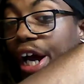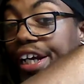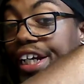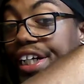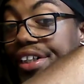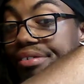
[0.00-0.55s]

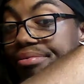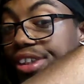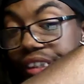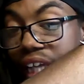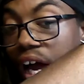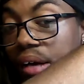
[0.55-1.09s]
here, just
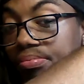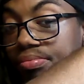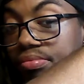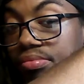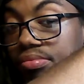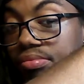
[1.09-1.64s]
stop,
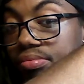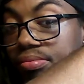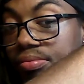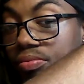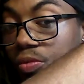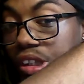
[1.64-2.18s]

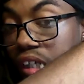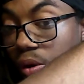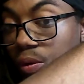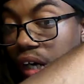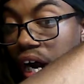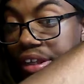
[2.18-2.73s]
which
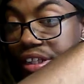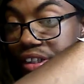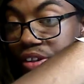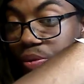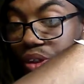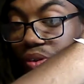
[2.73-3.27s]
I think
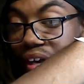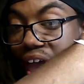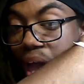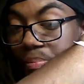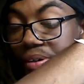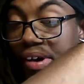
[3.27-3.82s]
is what's going to
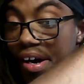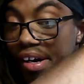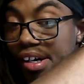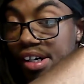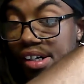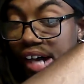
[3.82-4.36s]
happen.
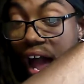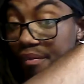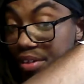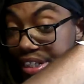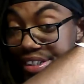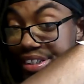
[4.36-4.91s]
I
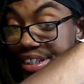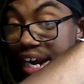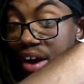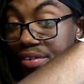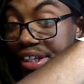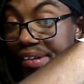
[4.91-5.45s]
haven't tested that
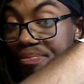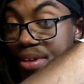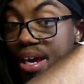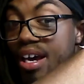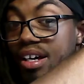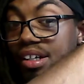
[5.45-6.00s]
out yet.
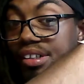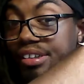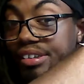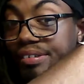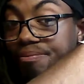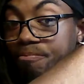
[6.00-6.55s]

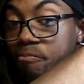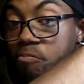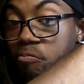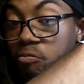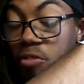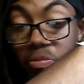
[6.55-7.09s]

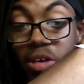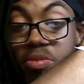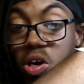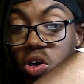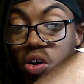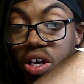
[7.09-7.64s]
Maybe
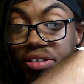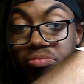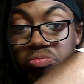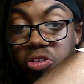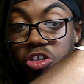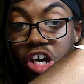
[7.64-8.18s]
I'll go ahead
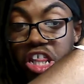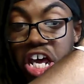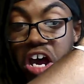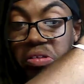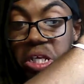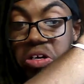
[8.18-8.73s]
and try that
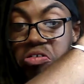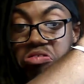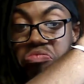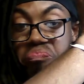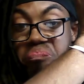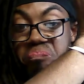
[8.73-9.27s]
out later
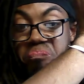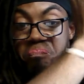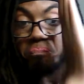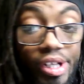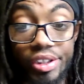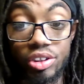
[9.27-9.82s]
on.
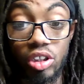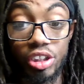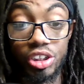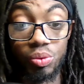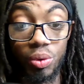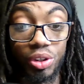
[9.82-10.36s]
So I just wanted to